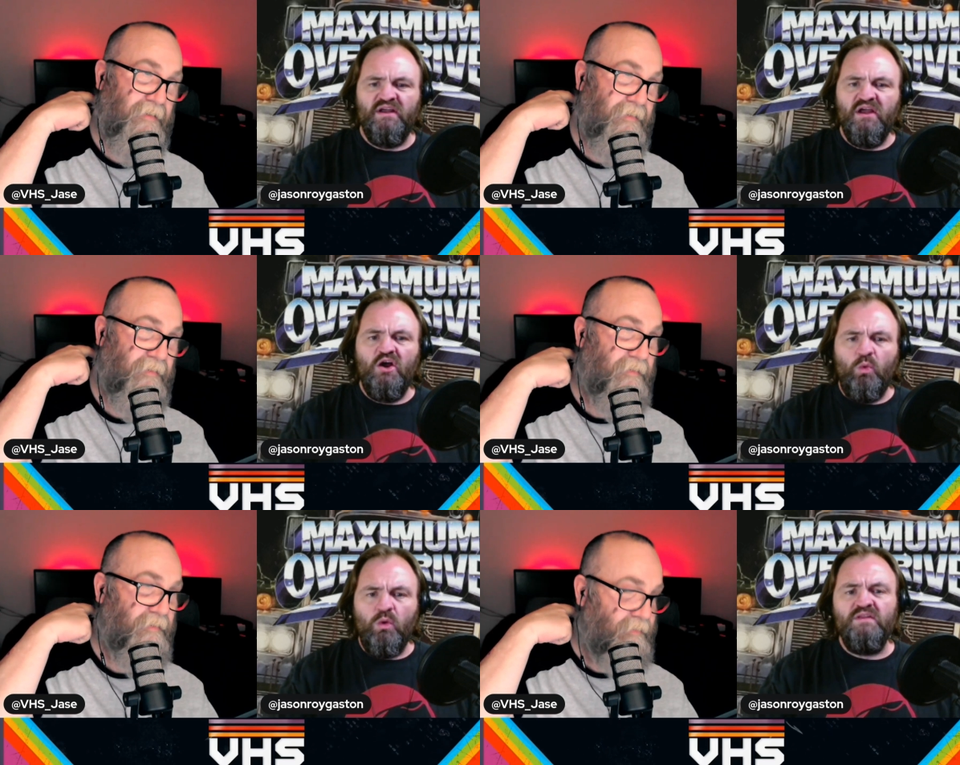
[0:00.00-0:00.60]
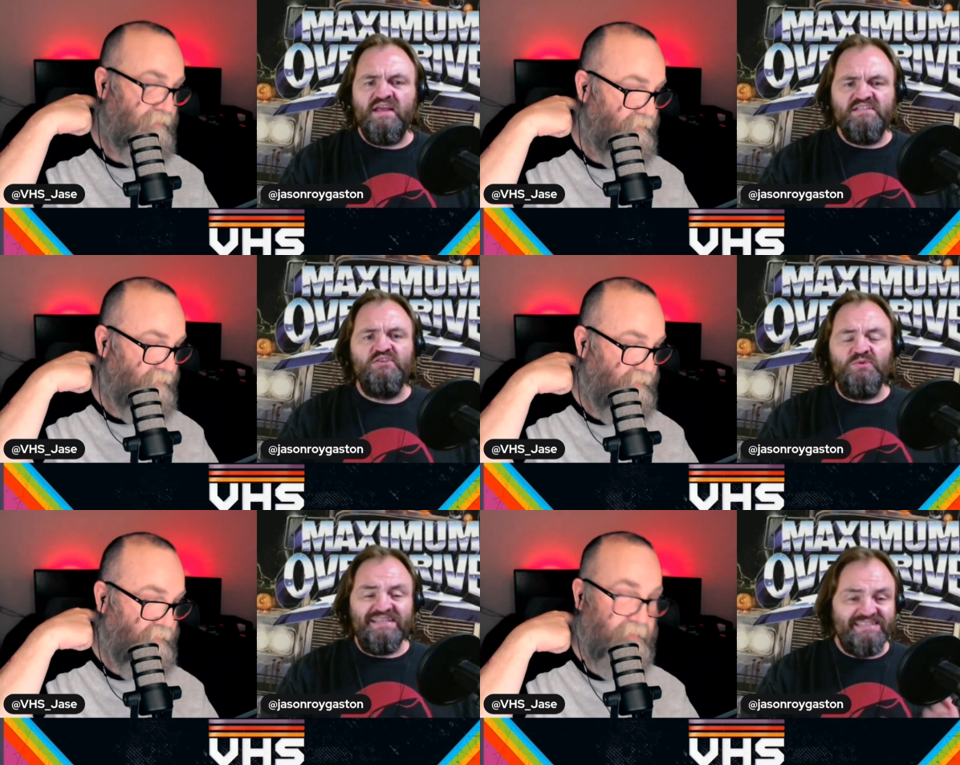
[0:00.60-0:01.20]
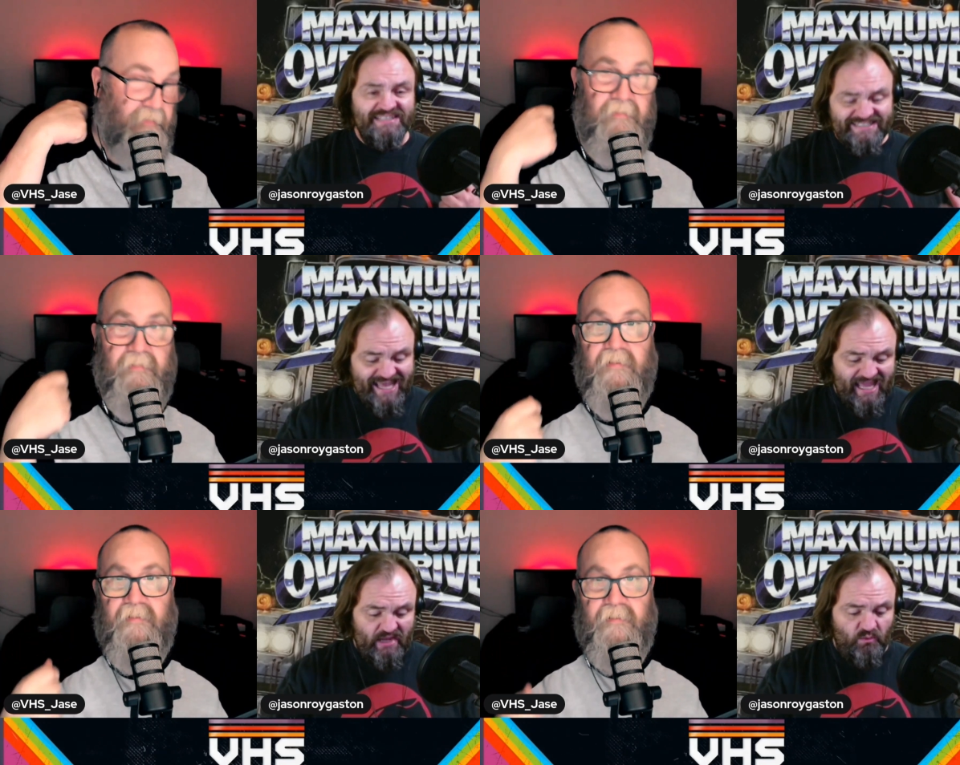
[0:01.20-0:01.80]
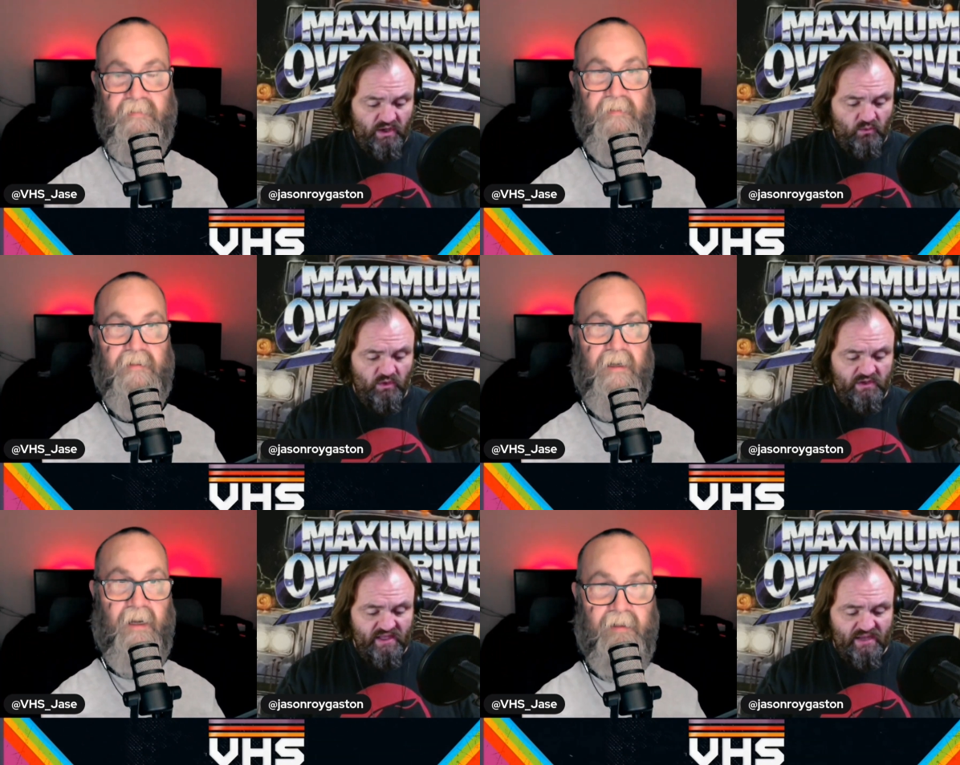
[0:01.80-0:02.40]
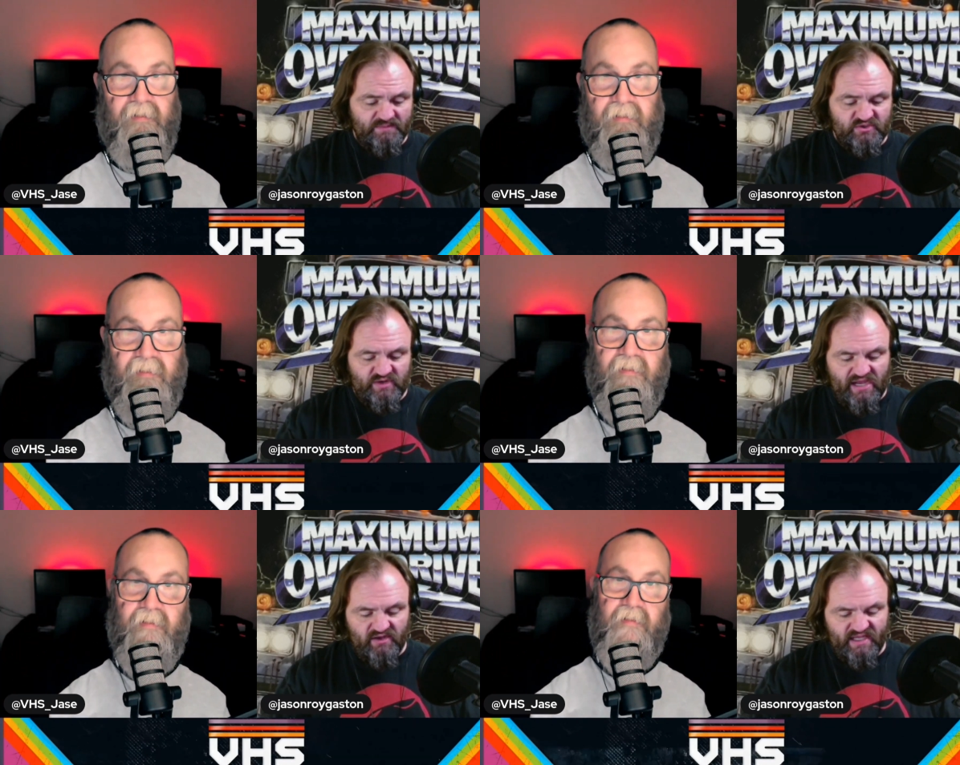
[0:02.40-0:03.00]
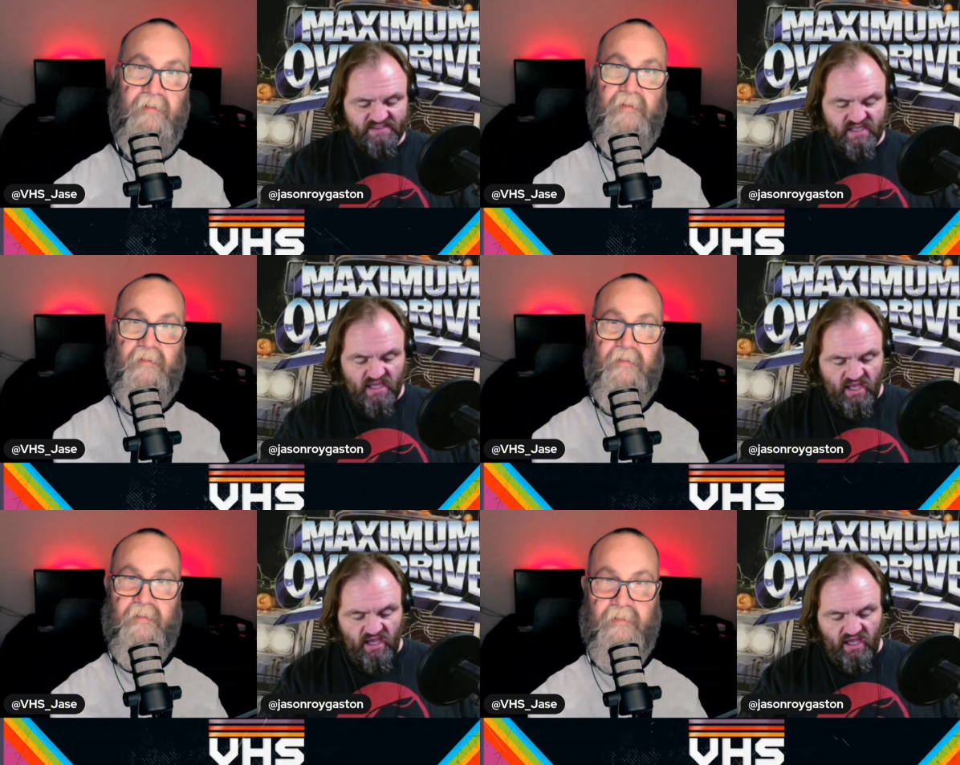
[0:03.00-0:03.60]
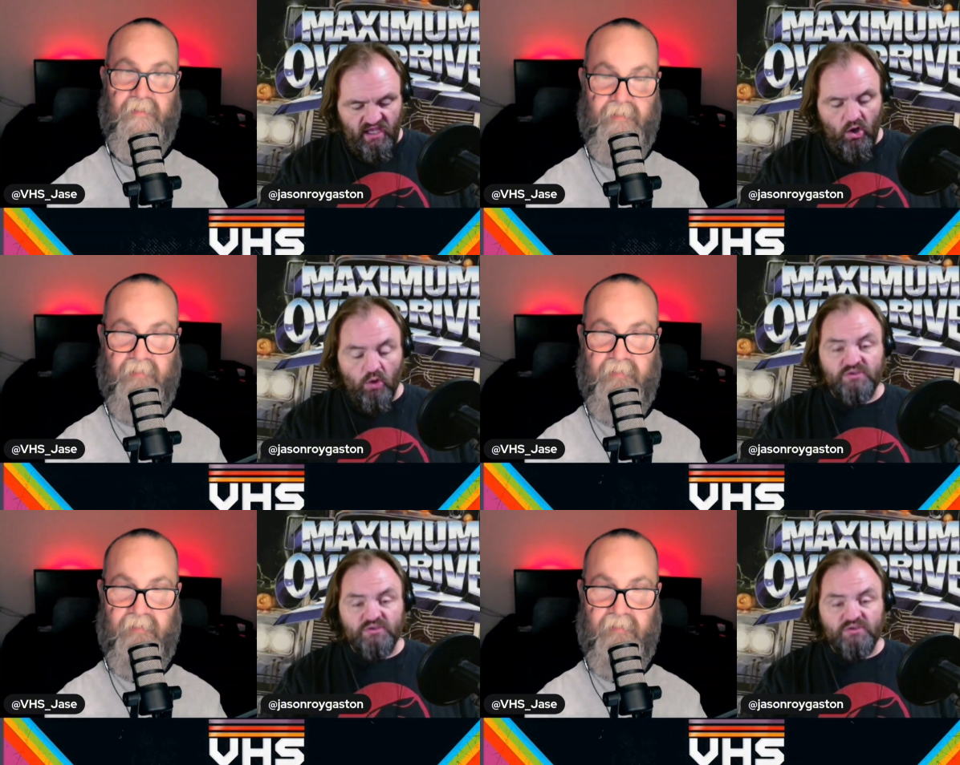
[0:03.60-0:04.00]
Speaker 1: what are they doing today? What what are they yeah. up to nowadays? Uh, Holter